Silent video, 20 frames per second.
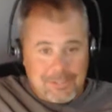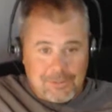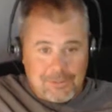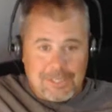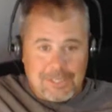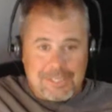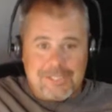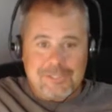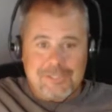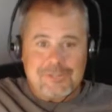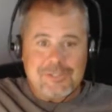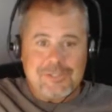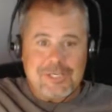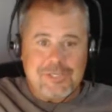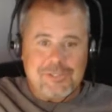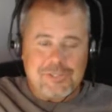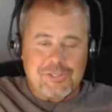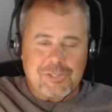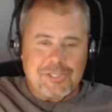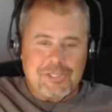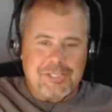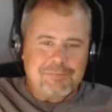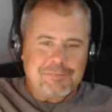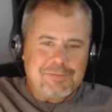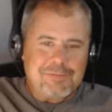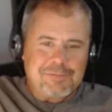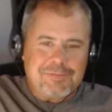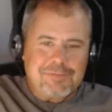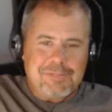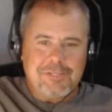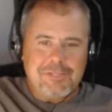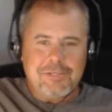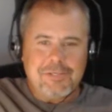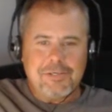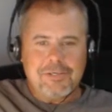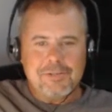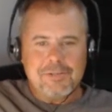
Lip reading: lot can change in a lake in 15 years.